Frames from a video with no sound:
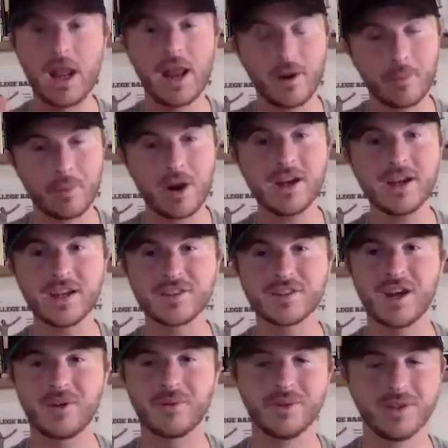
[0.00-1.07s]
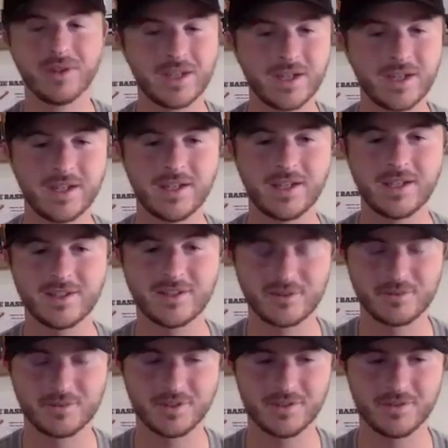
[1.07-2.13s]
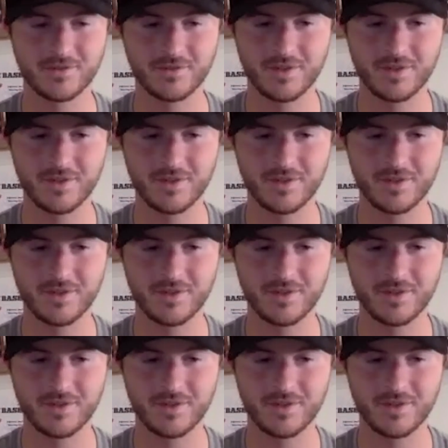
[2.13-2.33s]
our broadcast got really good in terms of